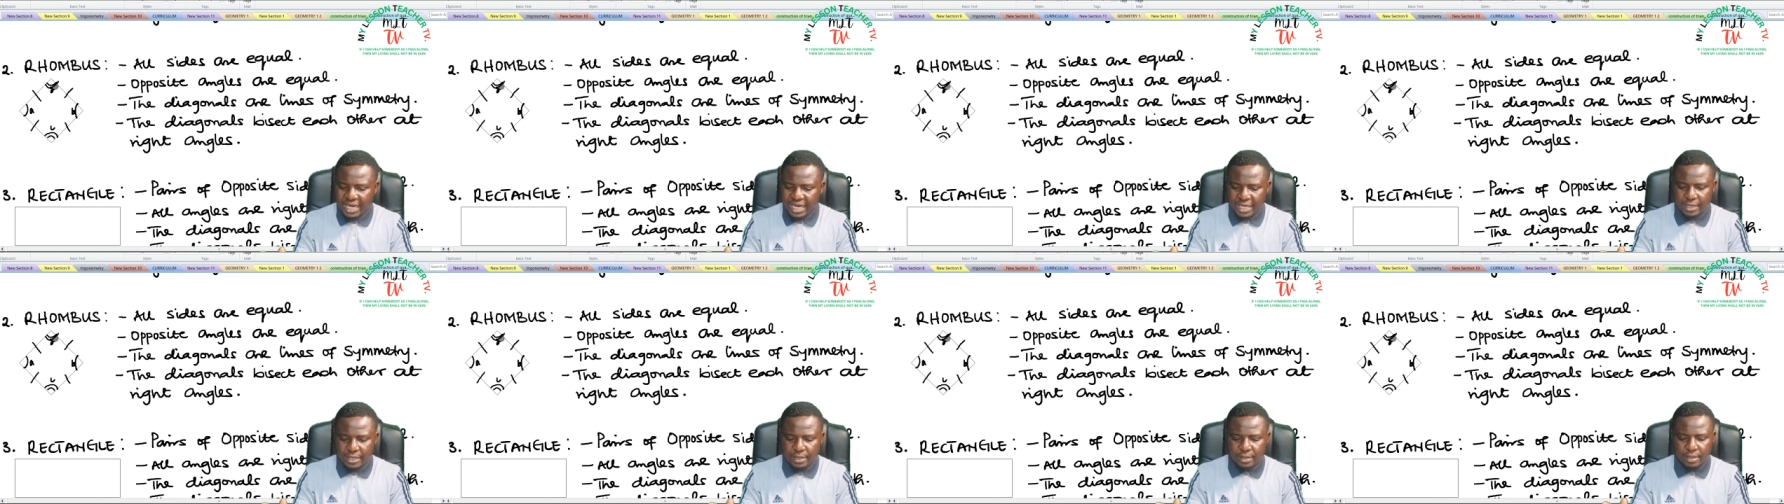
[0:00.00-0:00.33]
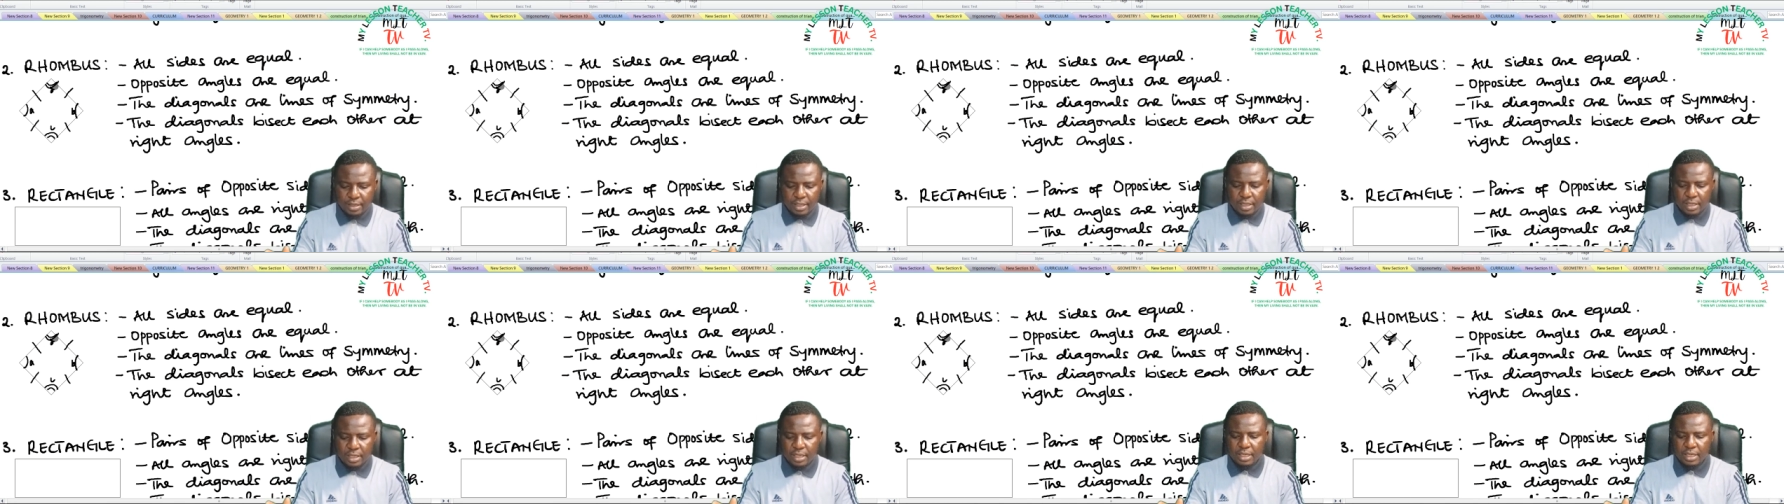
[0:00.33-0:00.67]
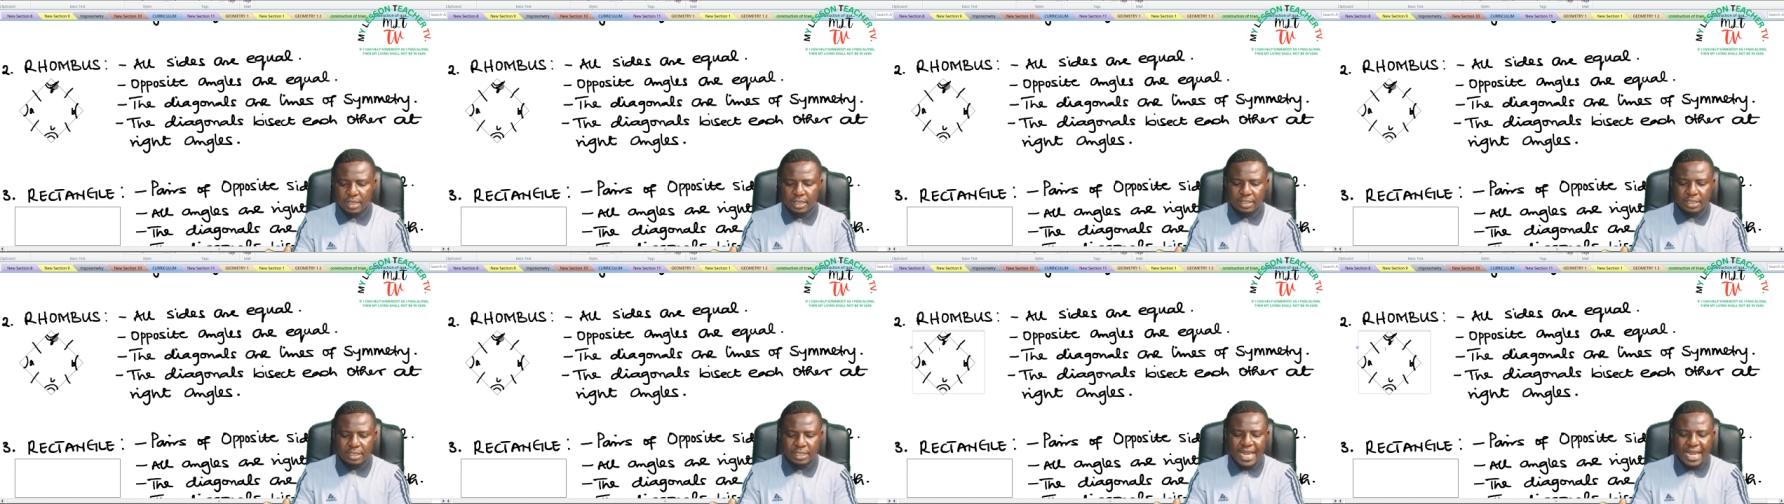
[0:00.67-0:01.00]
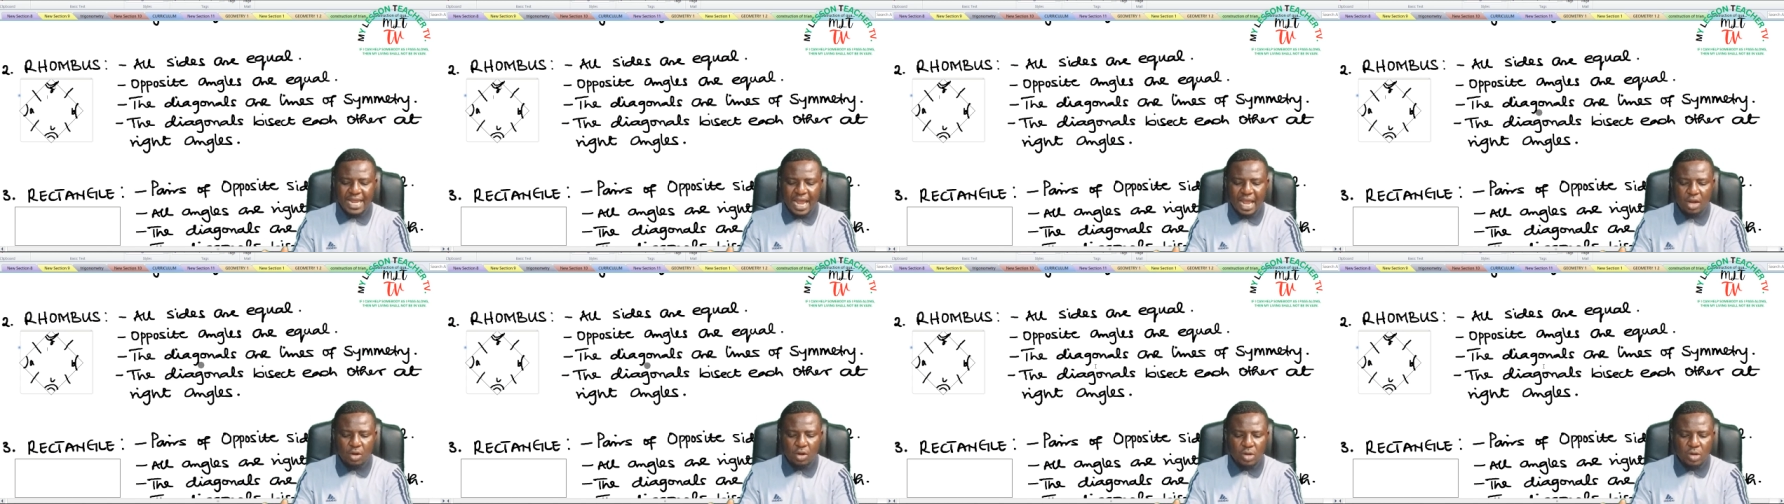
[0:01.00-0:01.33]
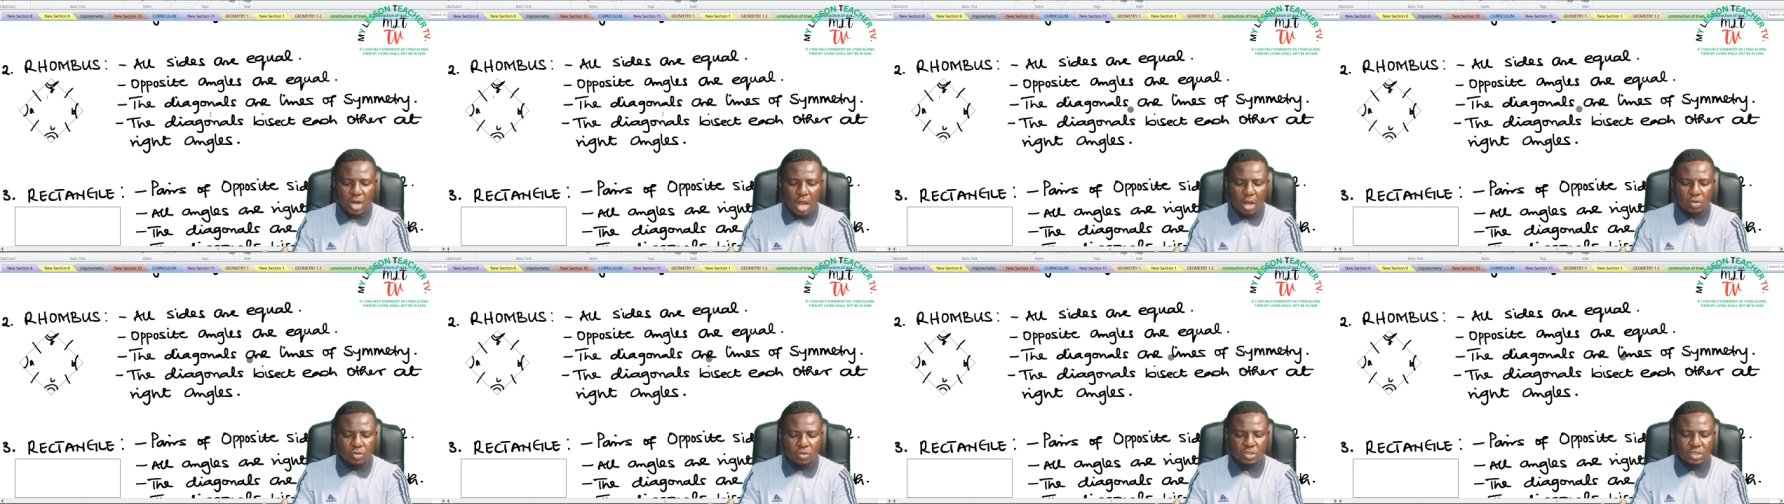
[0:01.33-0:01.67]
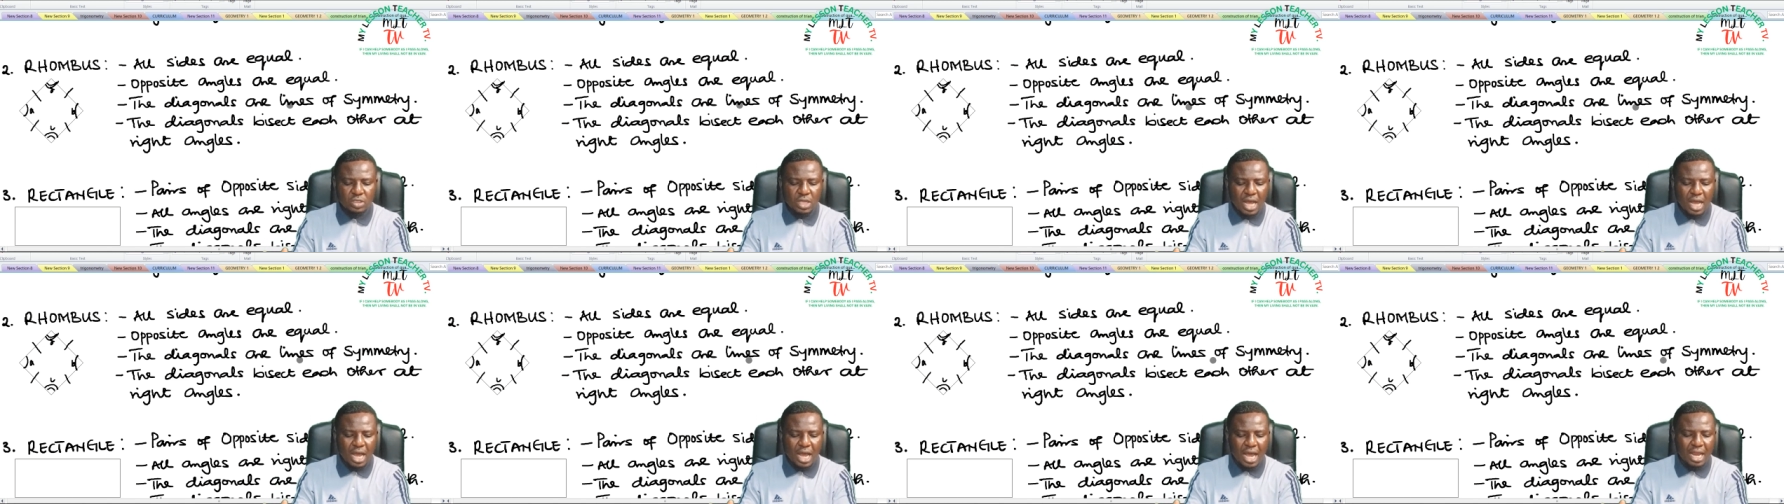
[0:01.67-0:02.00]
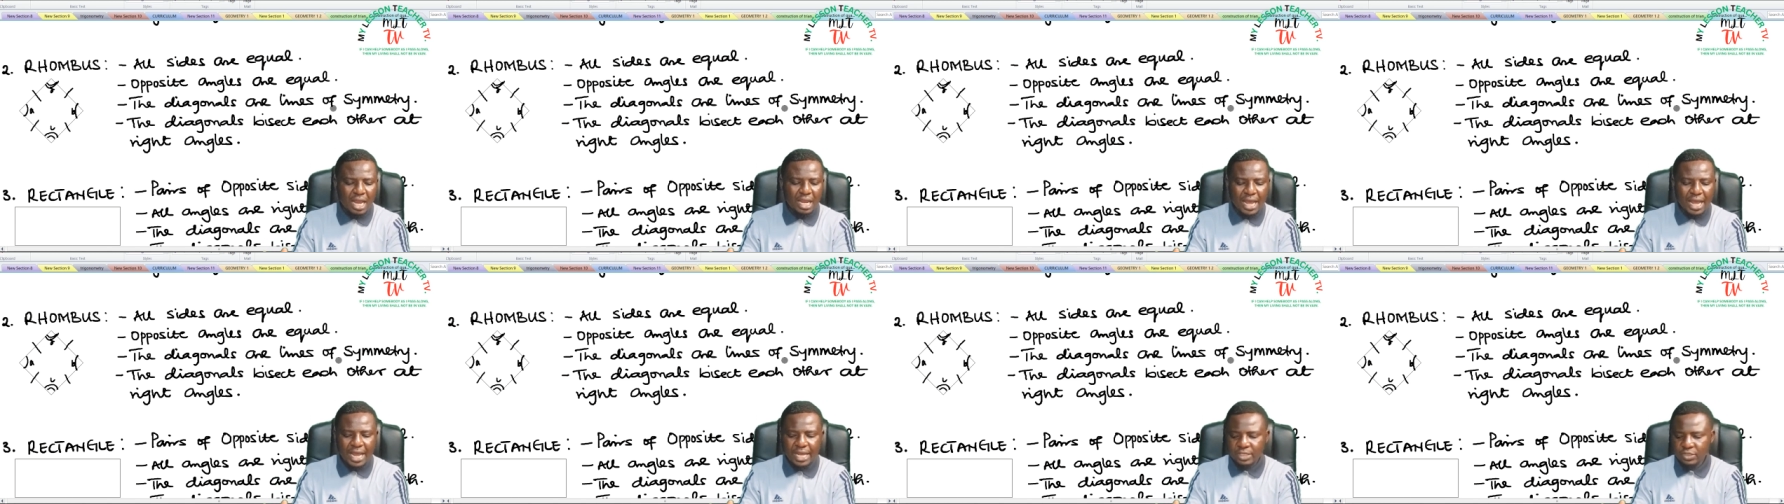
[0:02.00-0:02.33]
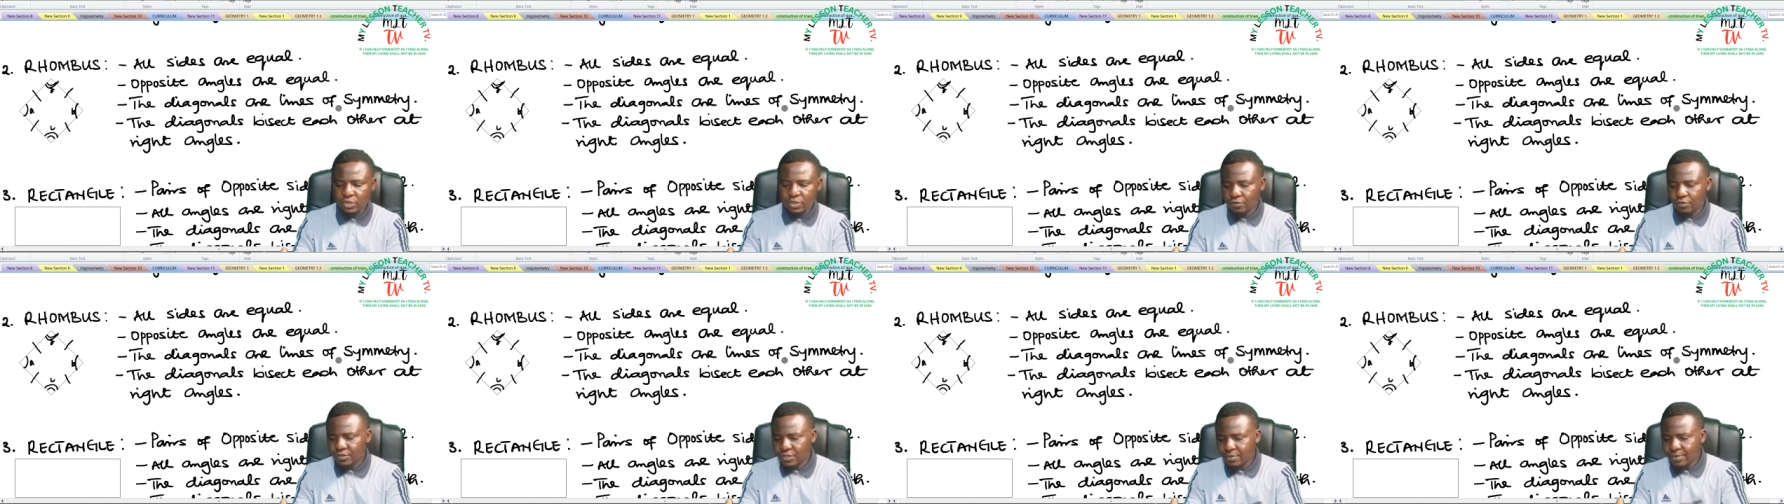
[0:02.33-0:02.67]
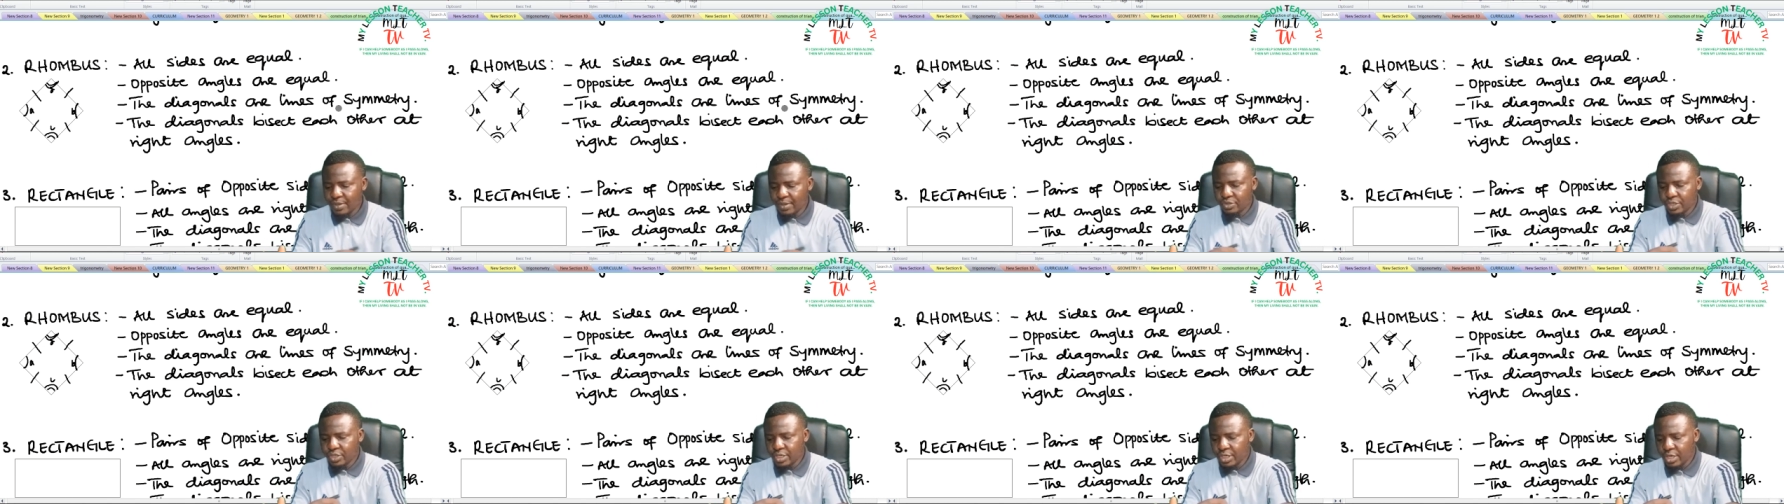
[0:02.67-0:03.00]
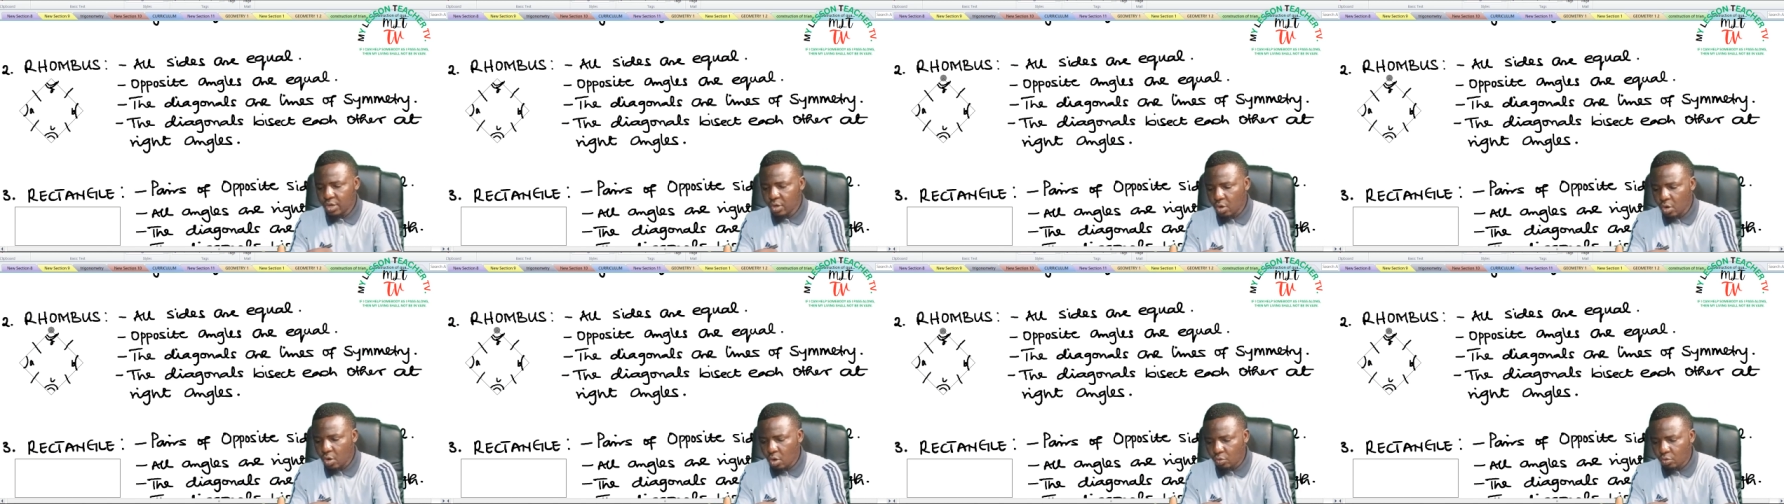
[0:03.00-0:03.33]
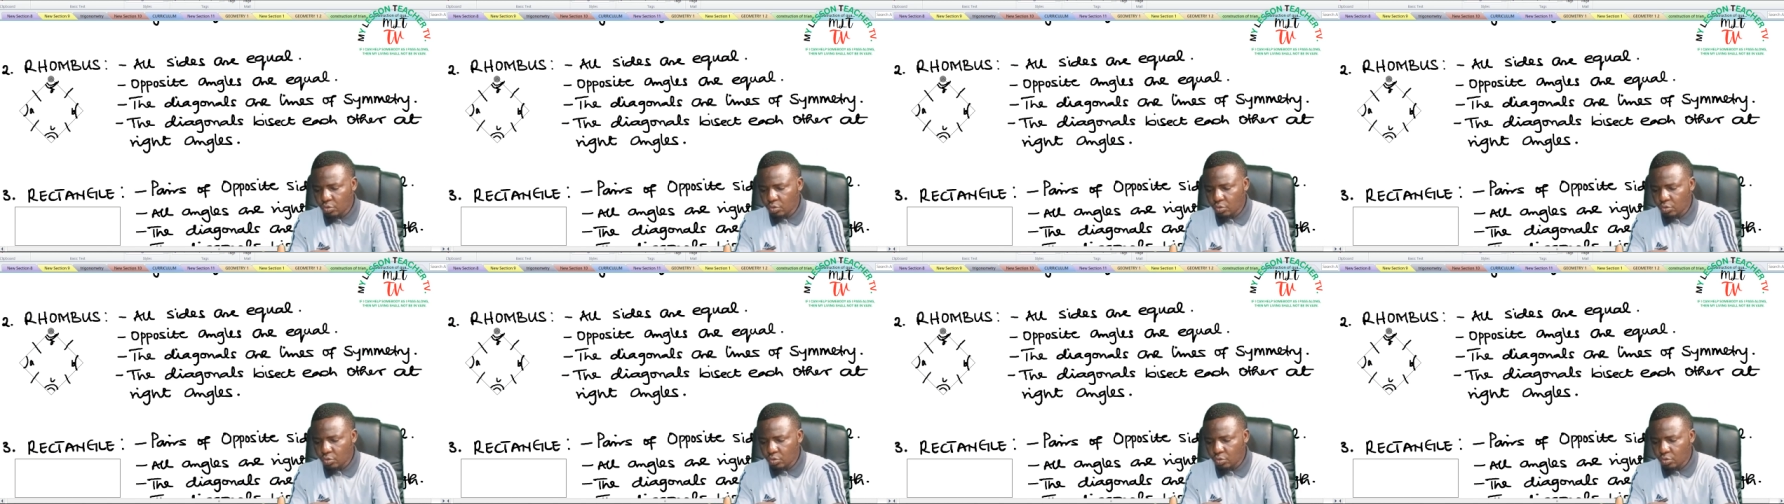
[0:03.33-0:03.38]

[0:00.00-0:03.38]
3, the diagonals are lines of symmetry.